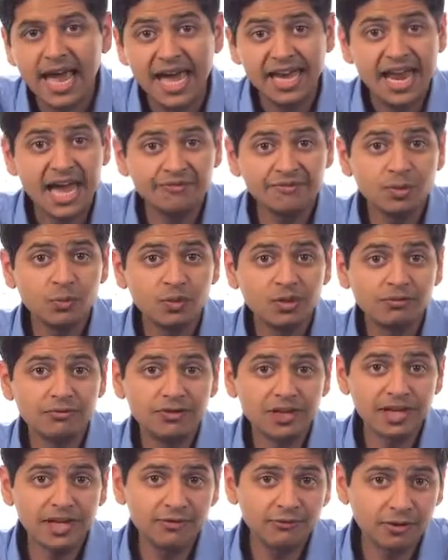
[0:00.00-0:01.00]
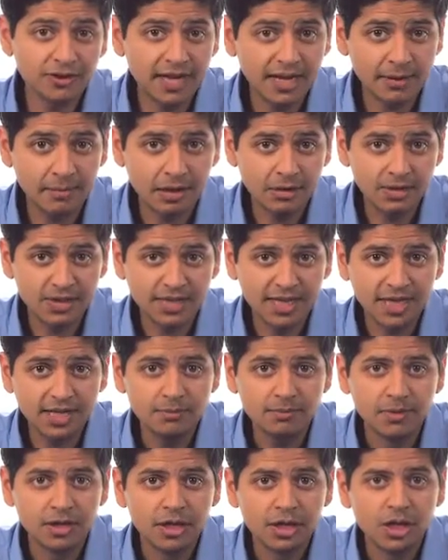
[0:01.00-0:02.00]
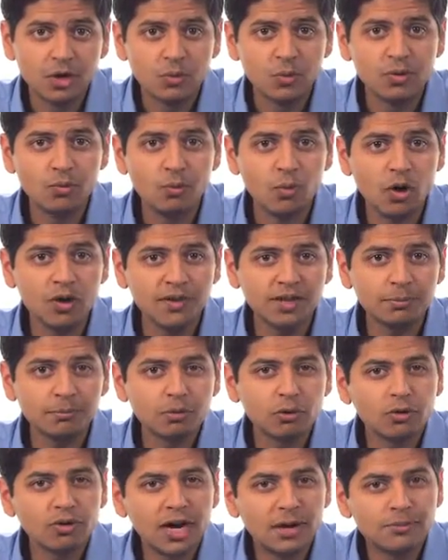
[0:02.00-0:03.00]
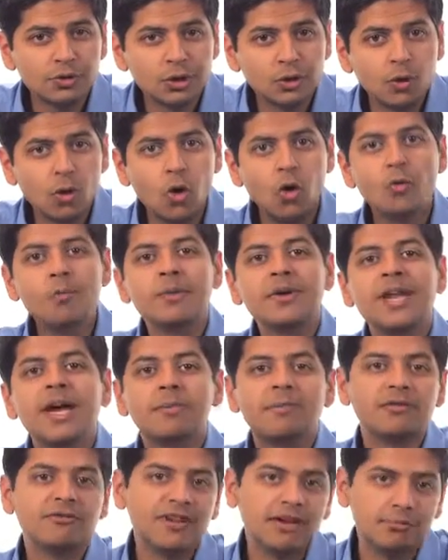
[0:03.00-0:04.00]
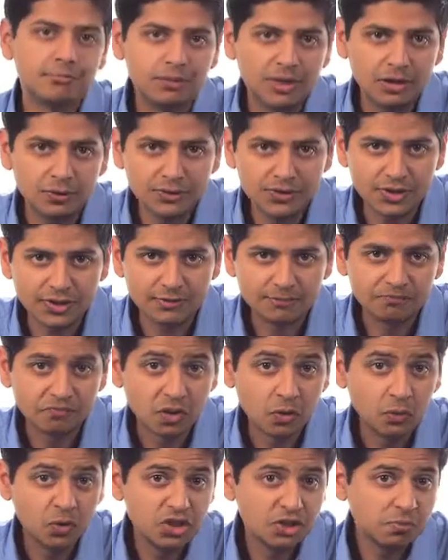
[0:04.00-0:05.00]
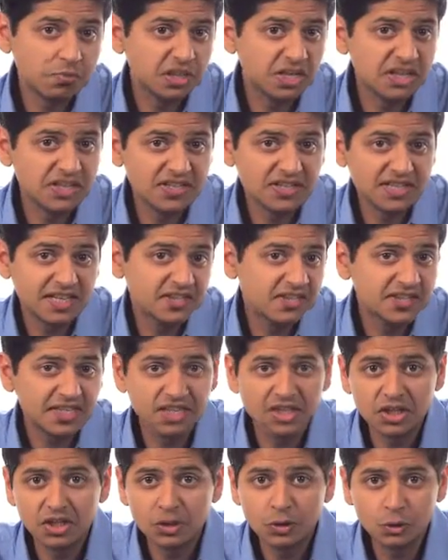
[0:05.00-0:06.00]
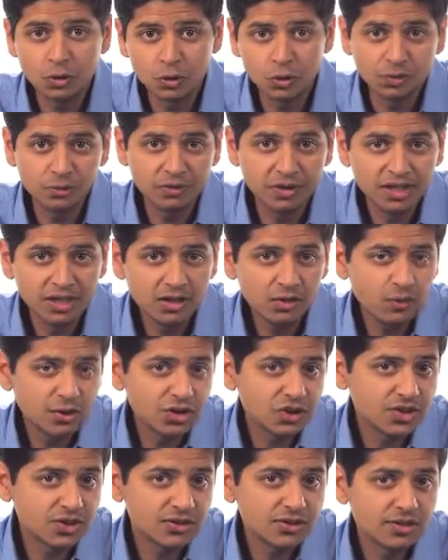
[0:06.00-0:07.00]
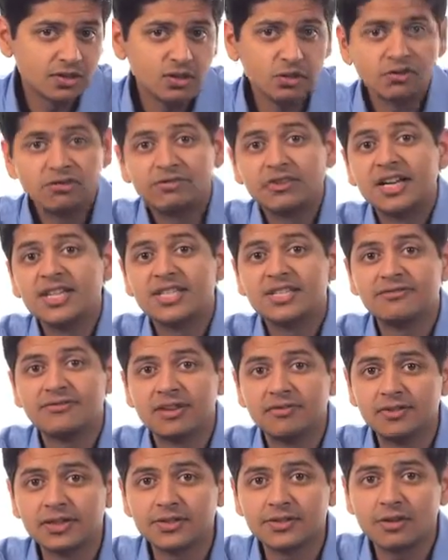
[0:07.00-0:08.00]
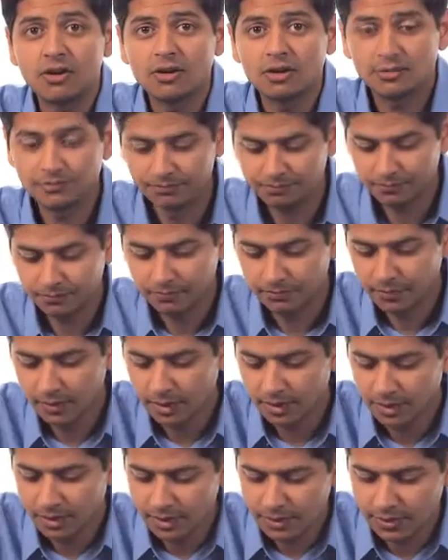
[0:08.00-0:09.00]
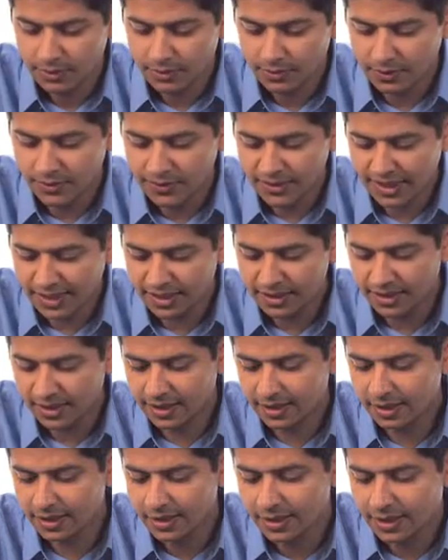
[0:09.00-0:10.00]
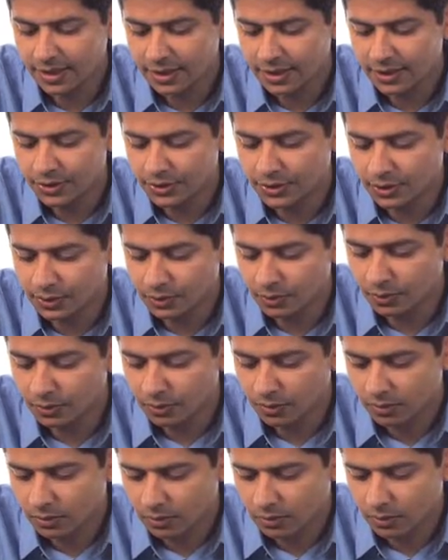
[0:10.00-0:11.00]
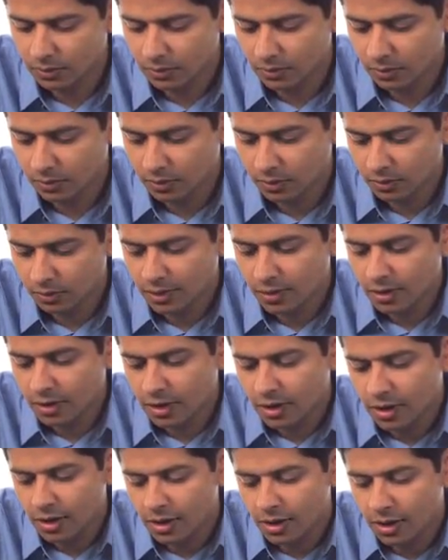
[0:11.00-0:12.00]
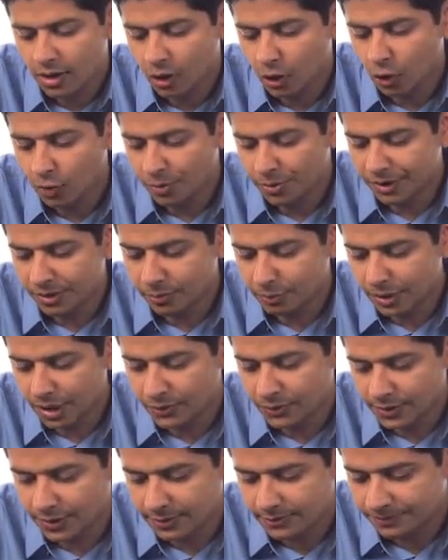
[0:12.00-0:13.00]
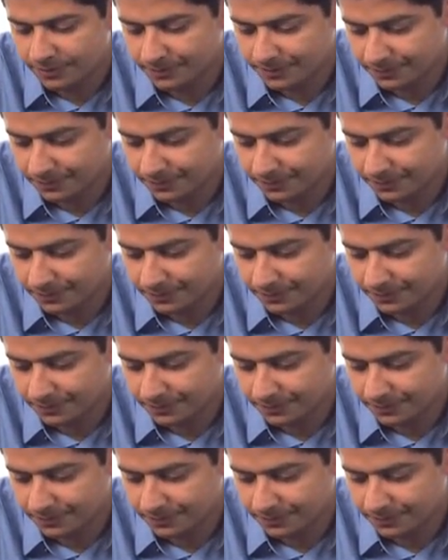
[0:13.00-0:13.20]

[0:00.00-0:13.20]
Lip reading: And after we've waited for that amount of time, we want the program to open up a web browser, which plays, let's say, a YouTube video, which is your friend's favorite song. So the second thing is to open a browser.